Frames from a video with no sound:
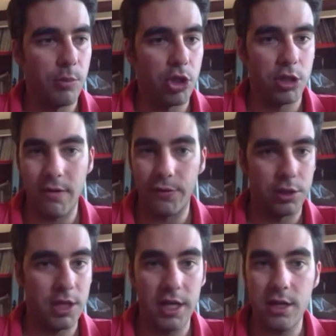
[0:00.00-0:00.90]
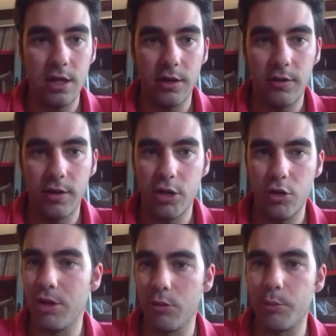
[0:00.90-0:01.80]
the bottle after 10 years and
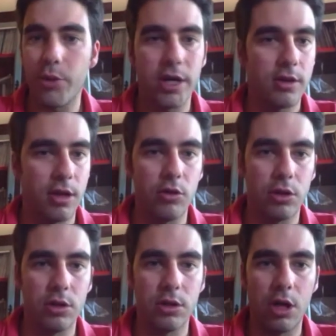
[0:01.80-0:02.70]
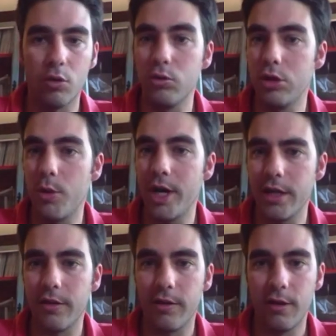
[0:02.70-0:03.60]
you'll be surprised how good the wine
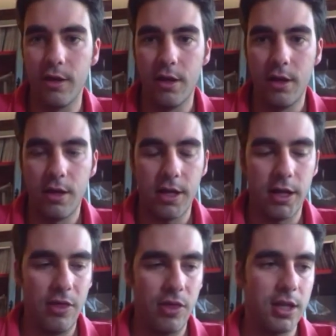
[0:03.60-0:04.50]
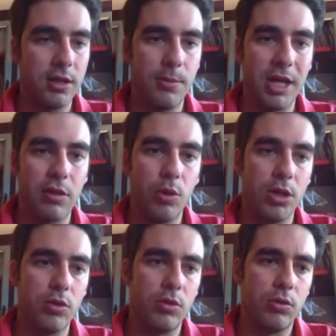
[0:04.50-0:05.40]
is. And I think the best
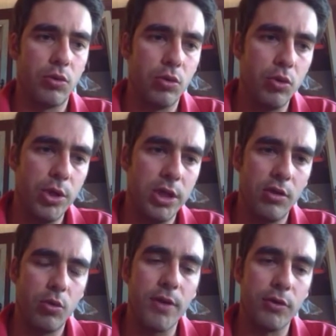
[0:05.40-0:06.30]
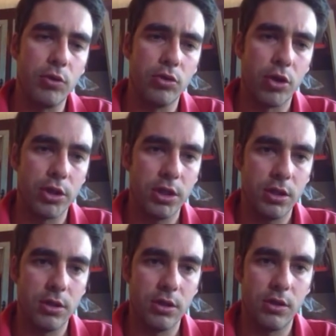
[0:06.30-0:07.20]
way to do it is to have a good cork.
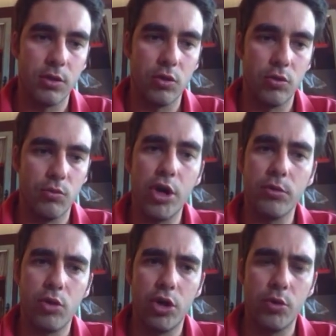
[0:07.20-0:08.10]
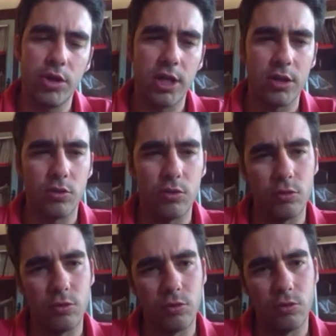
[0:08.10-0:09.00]
So more and more
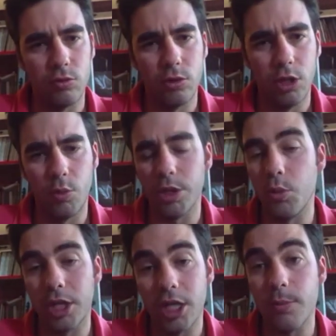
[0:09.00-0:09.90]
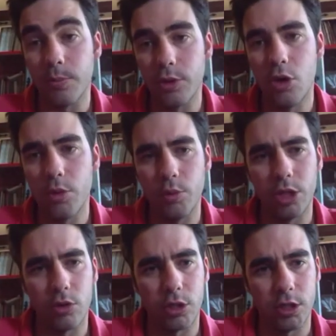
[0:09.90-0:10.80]
we keep going
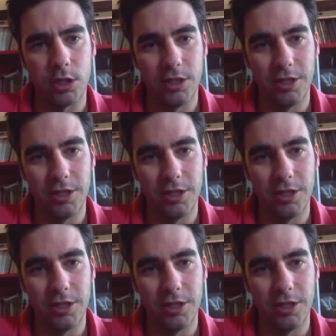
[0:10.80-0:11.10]
with the cork.